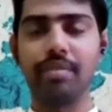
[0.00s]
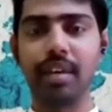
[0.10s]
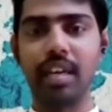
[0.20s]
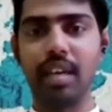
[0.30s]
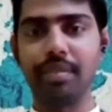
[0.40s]
Hi,
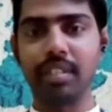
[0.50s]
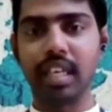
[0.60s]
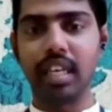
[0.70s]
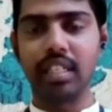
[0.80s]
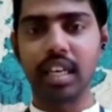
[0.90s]
my name
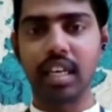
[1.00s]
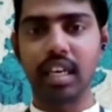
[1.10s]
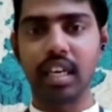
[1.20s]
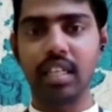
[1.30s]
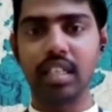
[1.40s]
is DANESH
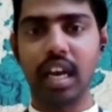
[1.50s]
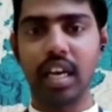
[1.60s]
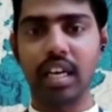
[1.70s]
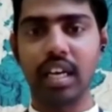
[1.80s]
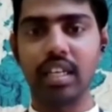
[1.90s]

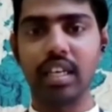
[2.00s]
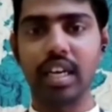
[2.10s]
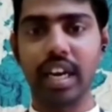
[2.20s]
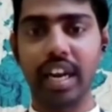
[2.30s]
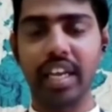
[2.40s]
KANAGARAJ. I run
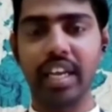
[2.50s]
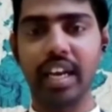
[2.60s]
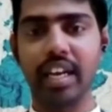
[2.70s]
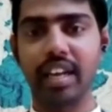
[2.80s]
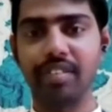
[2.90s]
a
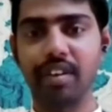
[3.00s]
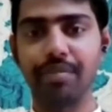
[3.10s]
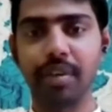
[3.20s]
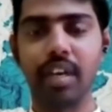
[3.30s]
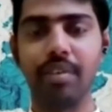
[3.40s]
training and
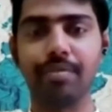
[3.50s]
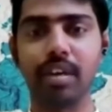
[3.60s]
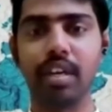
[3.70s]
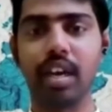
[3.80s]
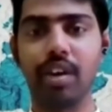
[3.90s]
development
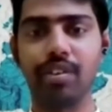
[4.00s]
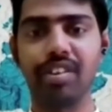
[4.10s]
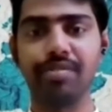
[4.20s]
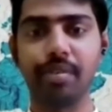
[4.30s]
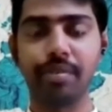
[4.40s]
company
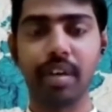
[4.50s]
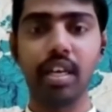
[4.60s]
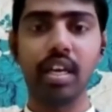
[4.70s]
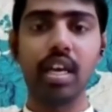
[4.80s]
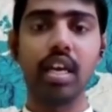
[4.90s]
out of
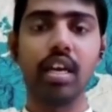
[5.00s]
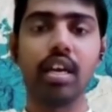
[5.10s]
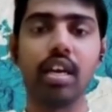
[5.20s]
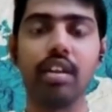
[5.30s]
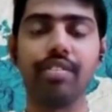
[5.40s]
Mumbai.
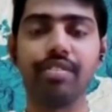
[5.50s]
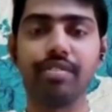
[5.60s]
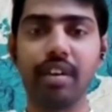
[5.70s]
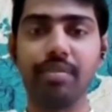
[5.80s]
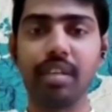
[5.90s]

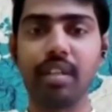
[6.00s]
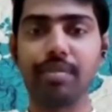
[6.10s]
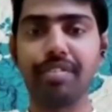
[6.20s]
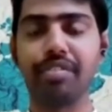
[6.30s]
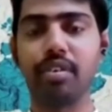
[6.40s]
1
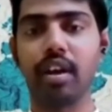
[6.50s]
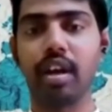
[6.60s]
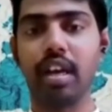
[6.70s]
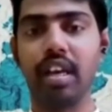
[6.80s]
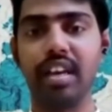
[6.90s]
month
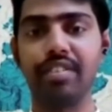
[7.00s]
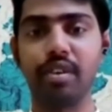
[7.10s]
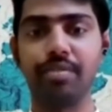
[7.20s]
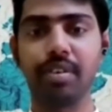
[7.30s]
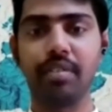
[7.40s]
before, I
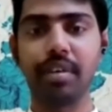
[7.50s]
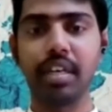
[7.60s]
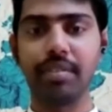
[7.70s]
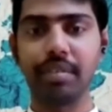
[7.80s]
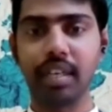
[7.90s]
have opened
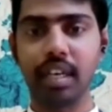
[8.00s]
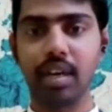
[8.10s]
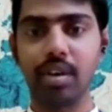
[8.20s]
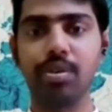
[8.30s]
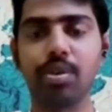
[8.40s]
my demat
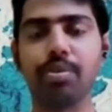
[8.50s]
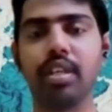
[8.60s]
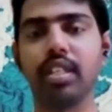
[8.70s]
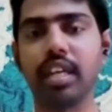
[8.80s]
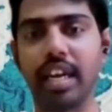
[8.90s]
account
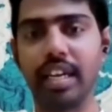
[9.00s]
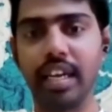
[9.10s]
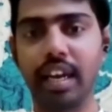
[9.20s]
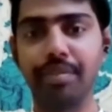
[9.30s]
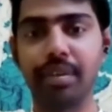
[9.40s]
with
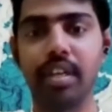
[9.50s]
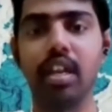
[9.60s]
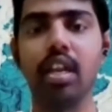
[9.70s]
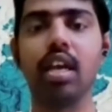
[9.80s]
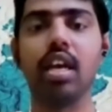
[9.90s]
Kedia
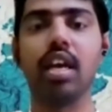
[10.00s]
Capital.